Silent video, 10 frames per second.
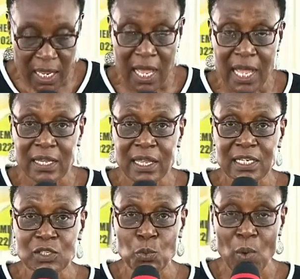And that
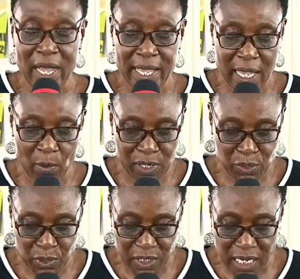is why I want
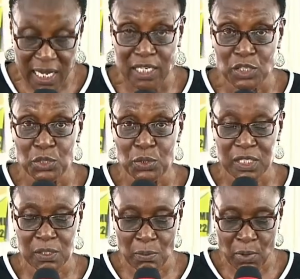to encourage you
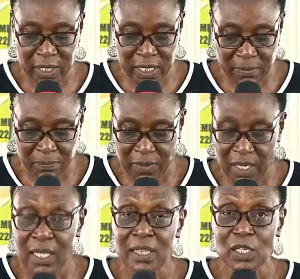this morning
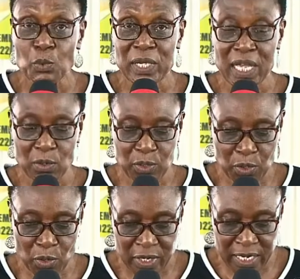that we are not
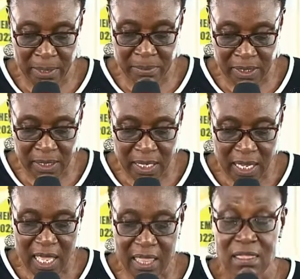condemned,
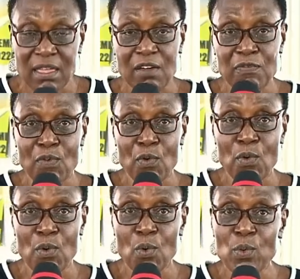and
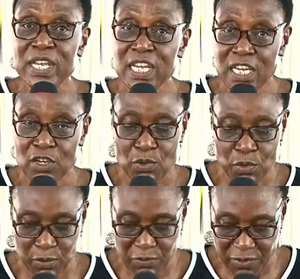therefore we need
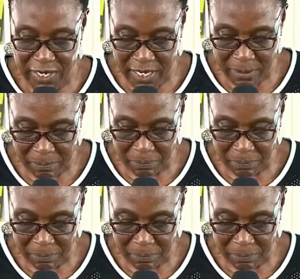not fear.